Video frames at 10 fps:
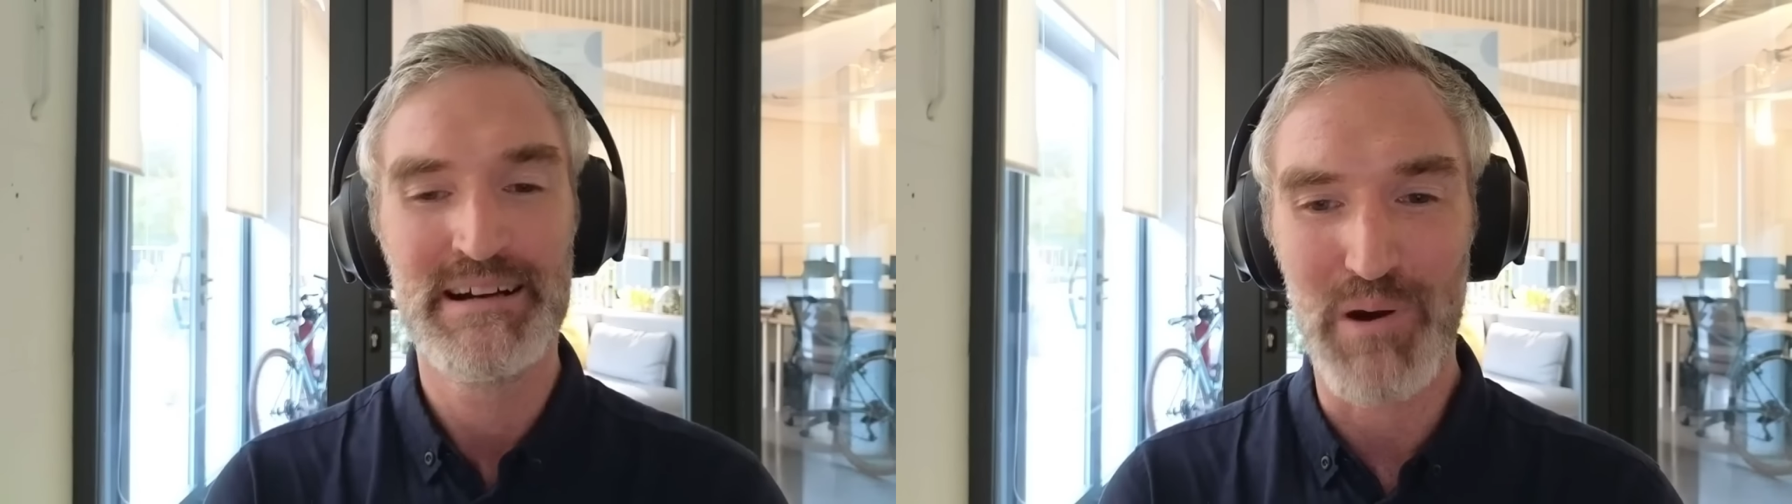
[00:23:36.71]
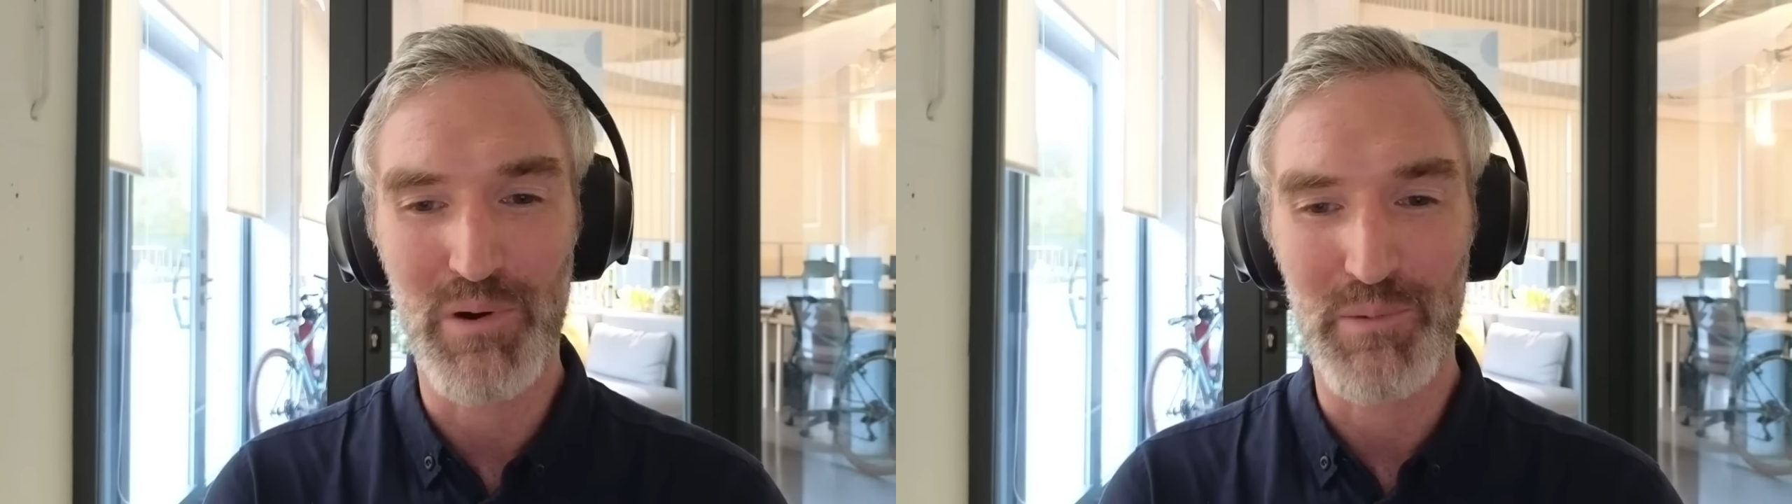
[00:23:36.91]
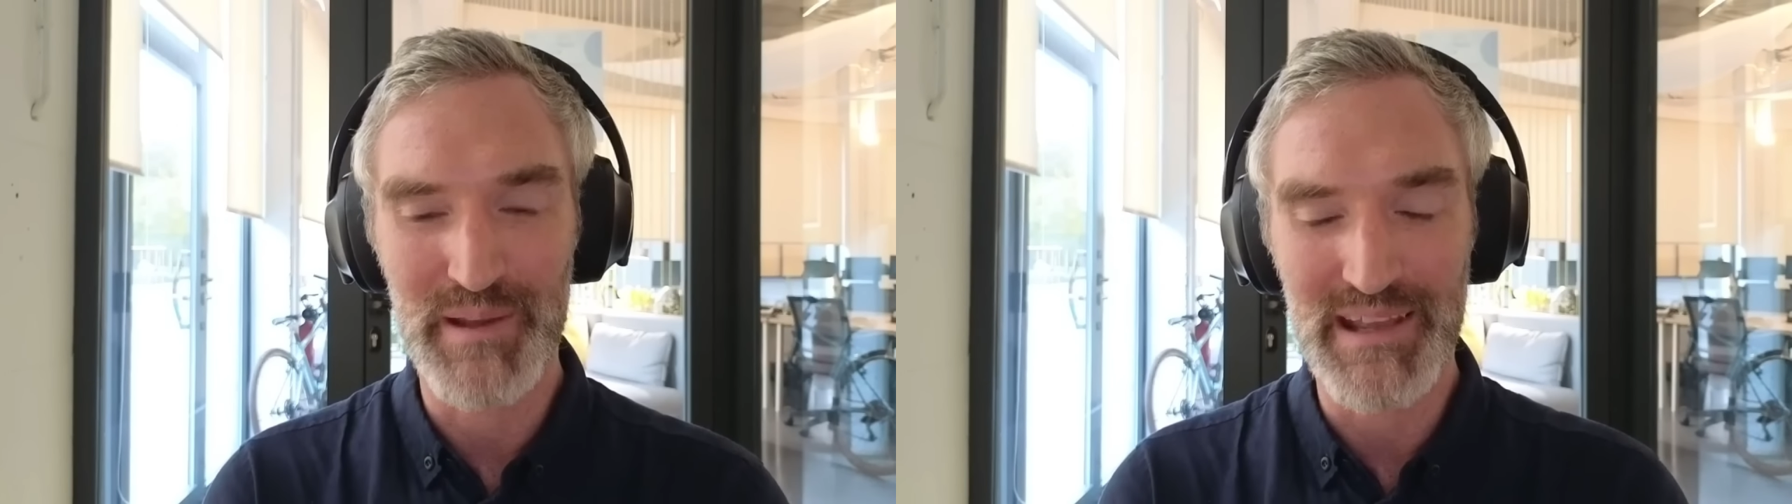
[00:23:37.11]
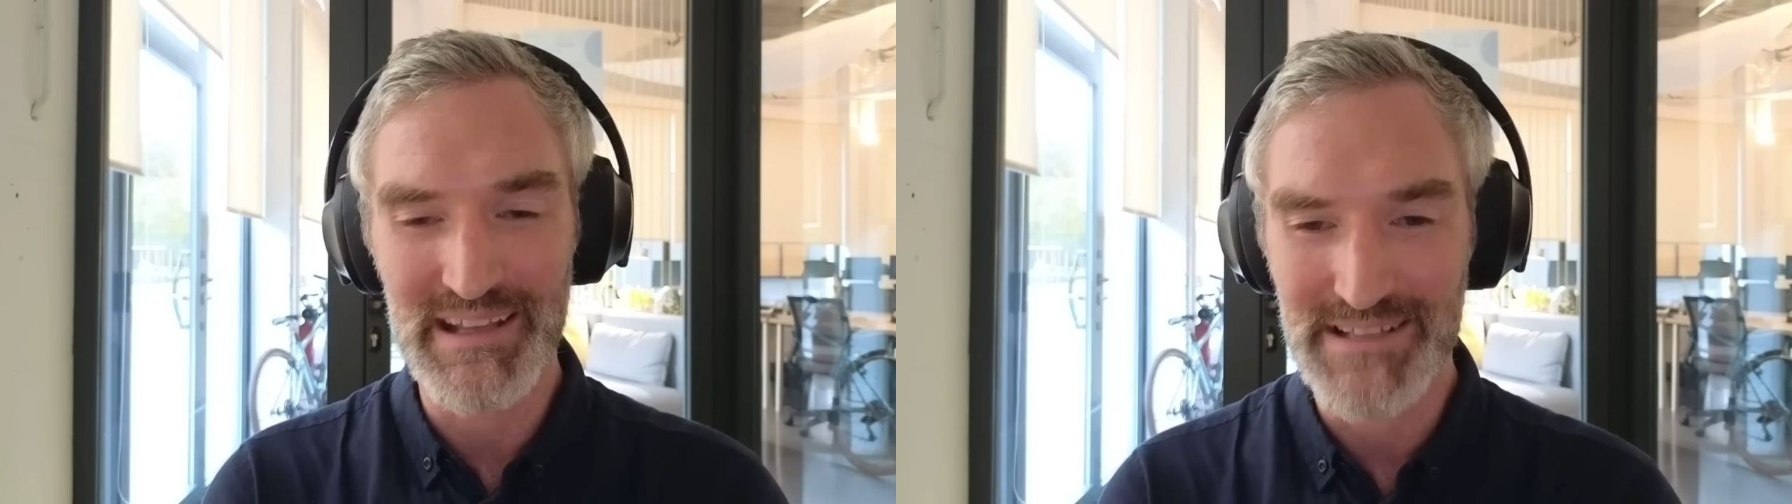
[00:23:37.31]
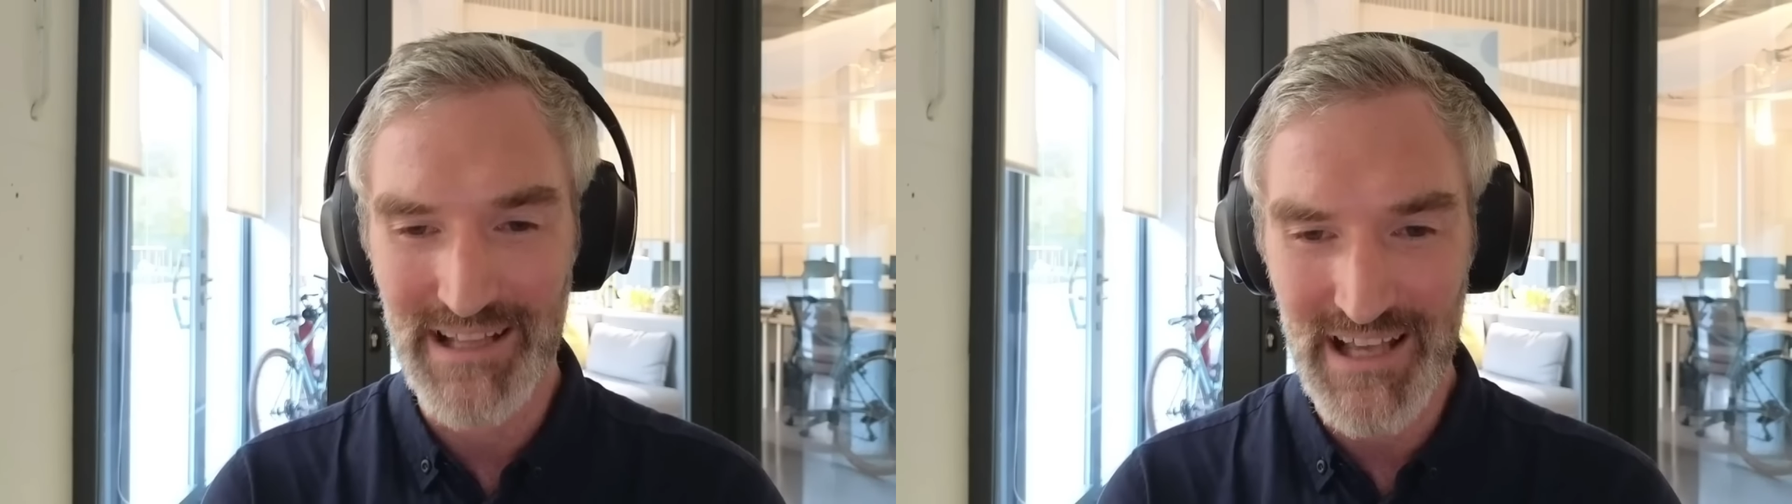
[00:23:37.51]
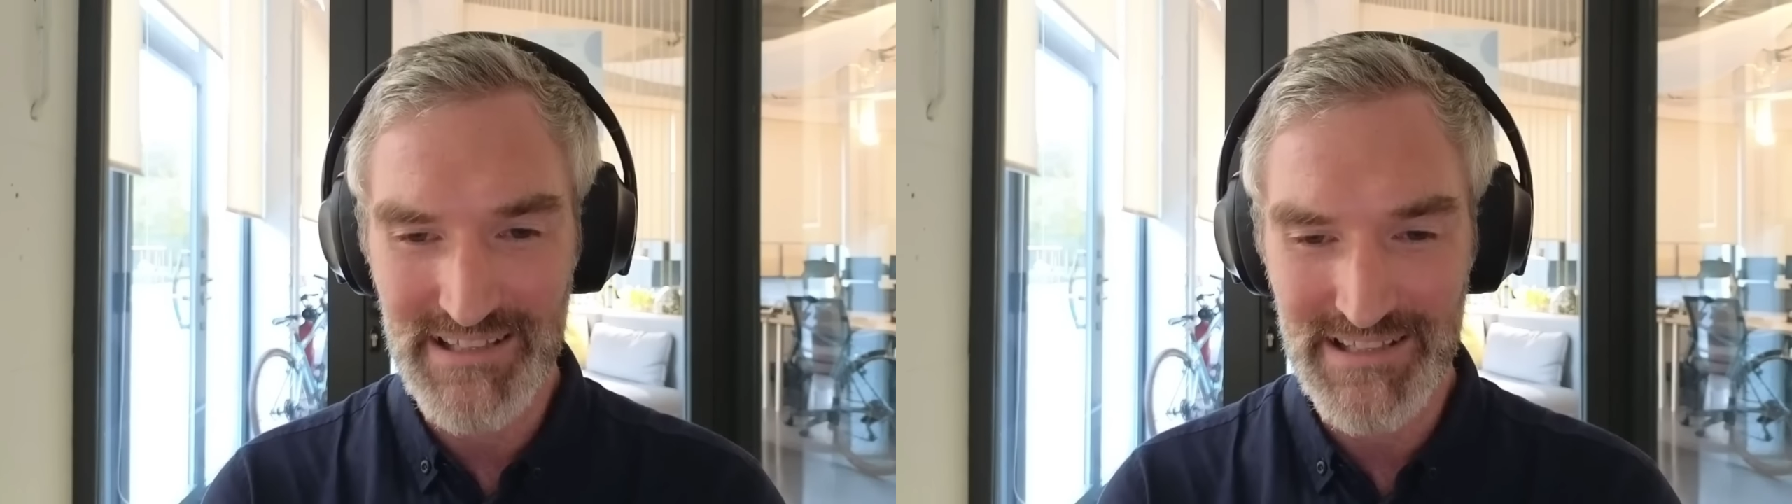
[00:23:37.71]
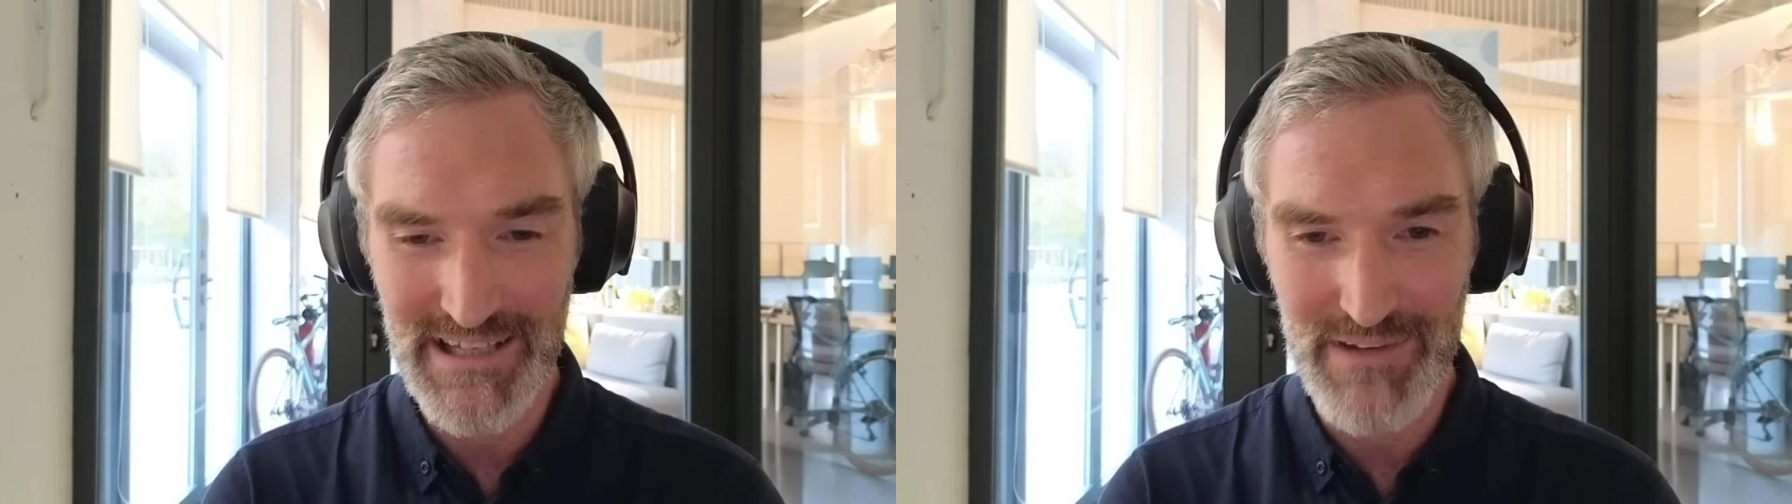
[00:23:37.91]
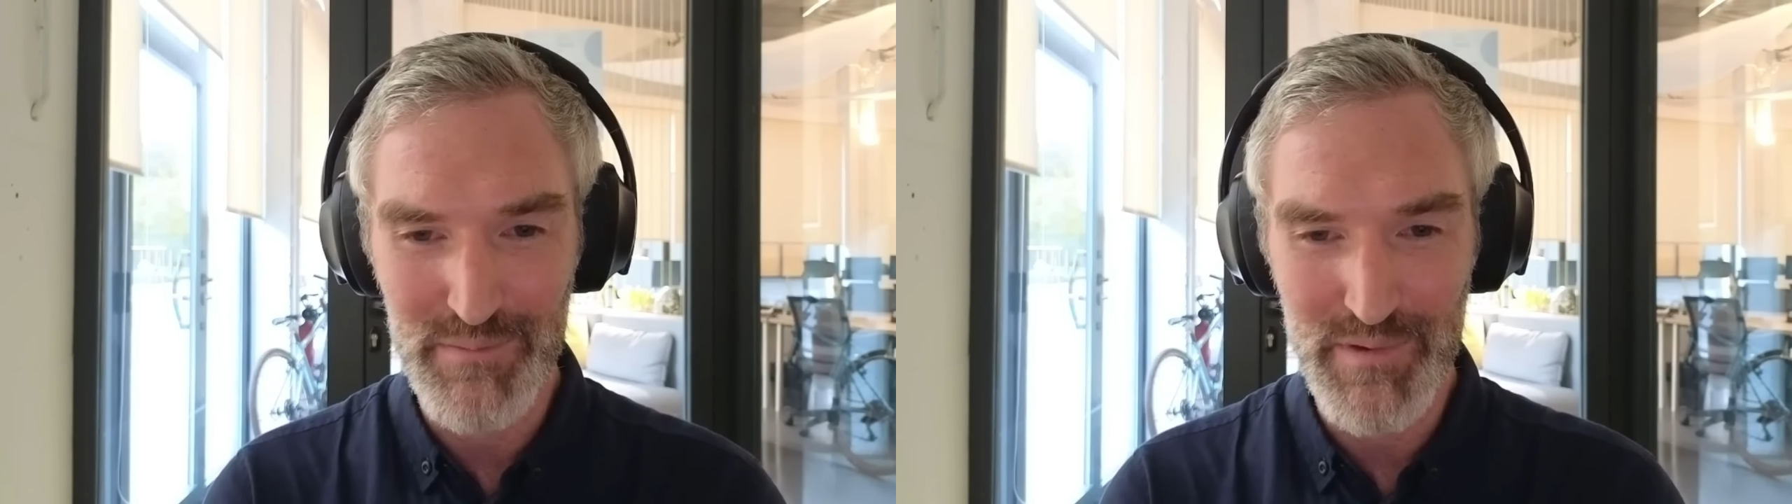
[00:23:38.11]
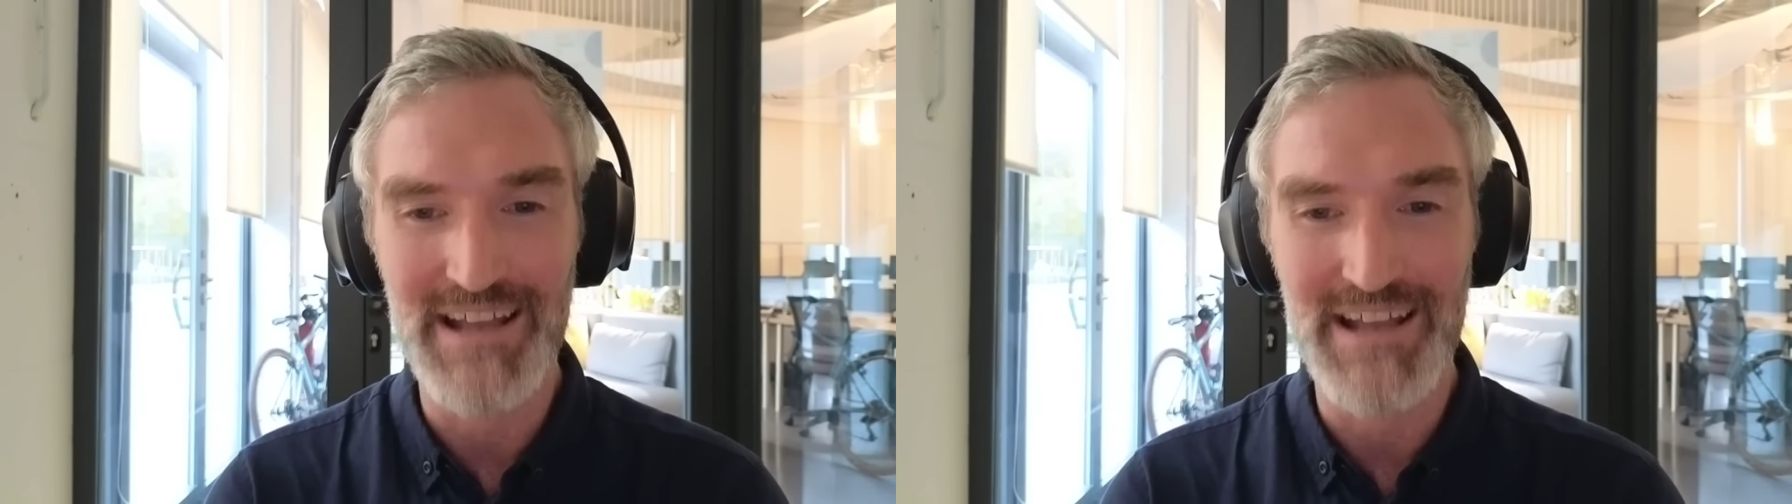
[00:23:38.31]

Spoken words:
But we'll be delighted to give them